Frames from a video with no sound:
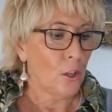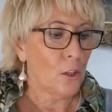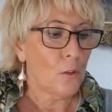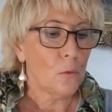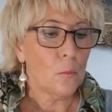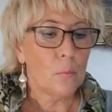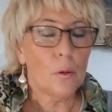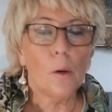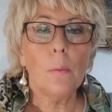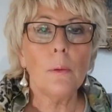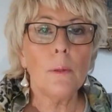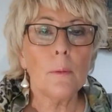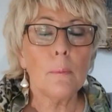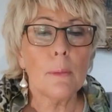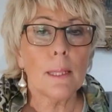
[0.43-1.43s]
You'll
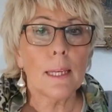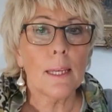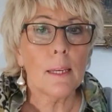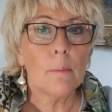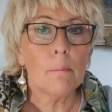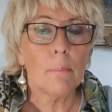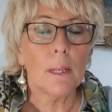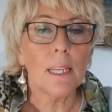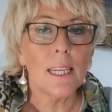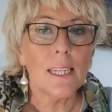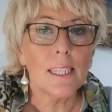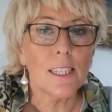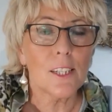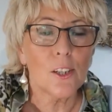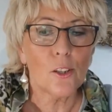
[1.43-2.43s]
probably be
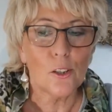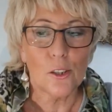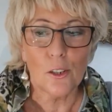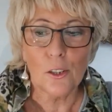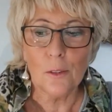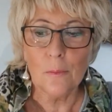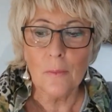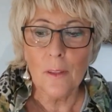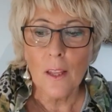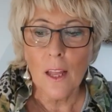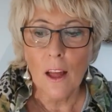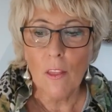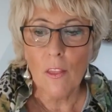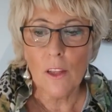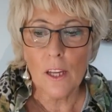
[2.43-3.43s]
pleased to know
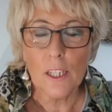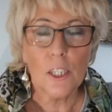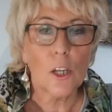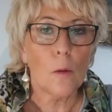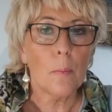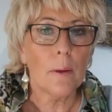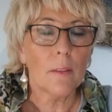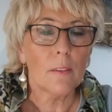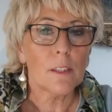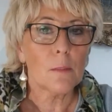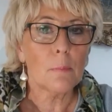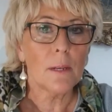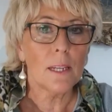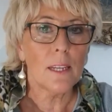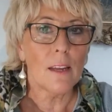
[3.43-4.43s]
that a topic that's
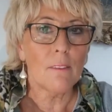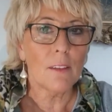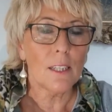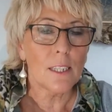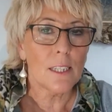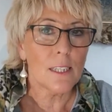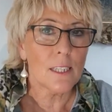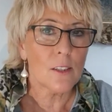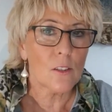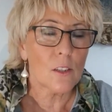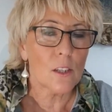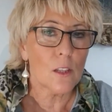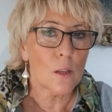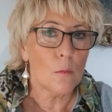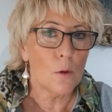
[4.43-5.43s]
being heavily
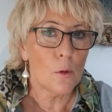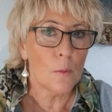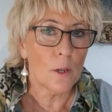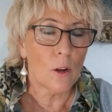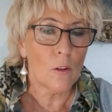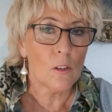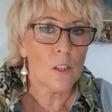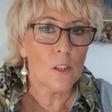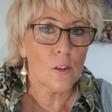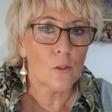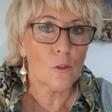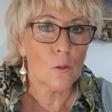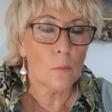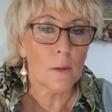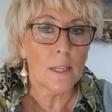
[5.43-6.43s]
discussed at the moment on
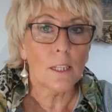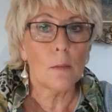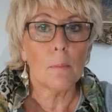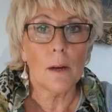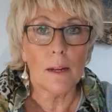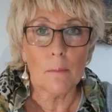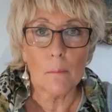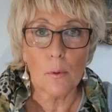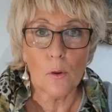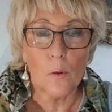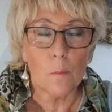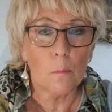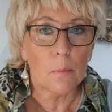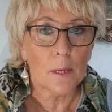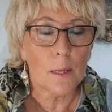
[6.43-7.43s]
social media by
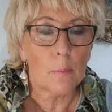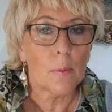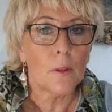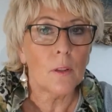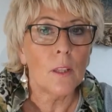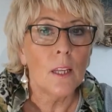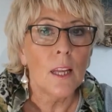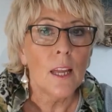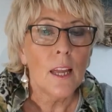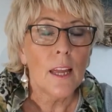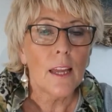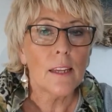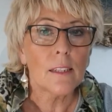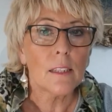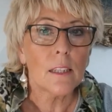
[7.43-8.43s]
important people
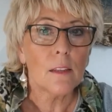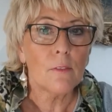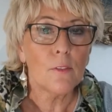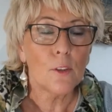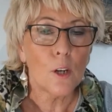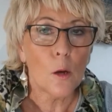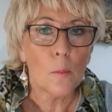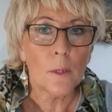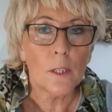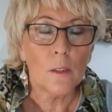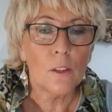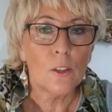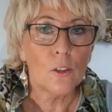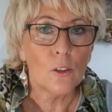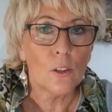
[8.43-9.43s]
is the
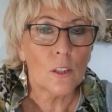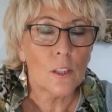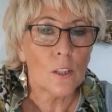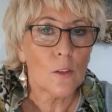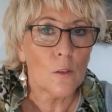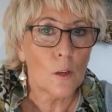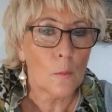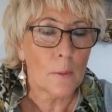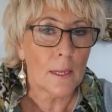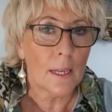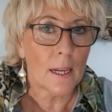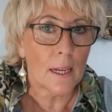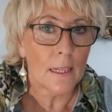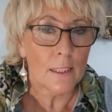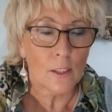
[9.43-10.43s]
phenomenon known as grooming
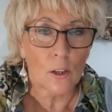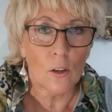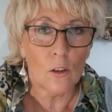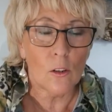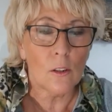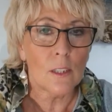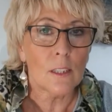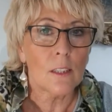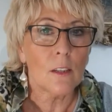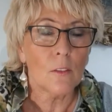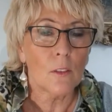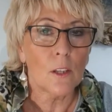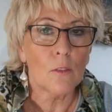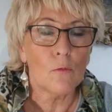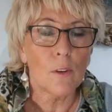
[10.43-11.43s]
gangs, or as
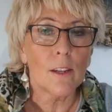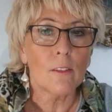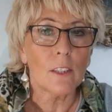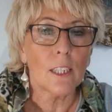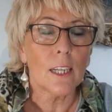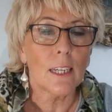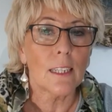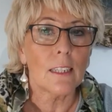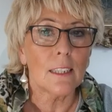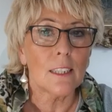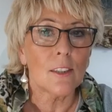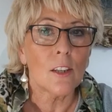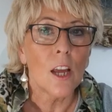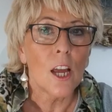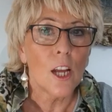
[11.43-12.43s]
the real title
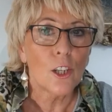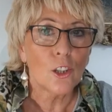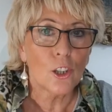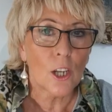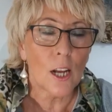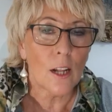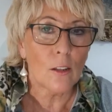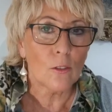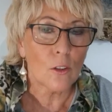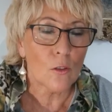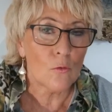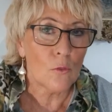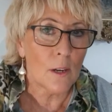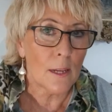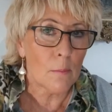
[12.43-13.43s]
is, child
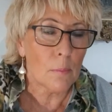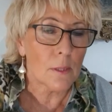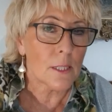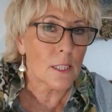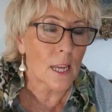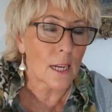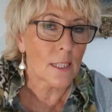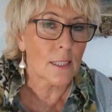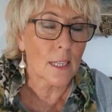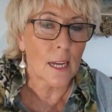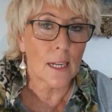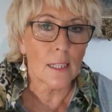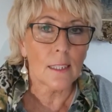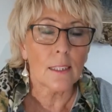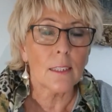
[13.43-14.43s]
rape sex
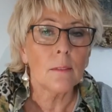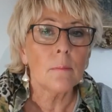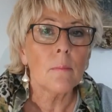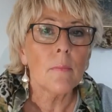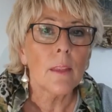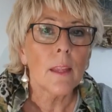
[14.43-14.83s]
gangs.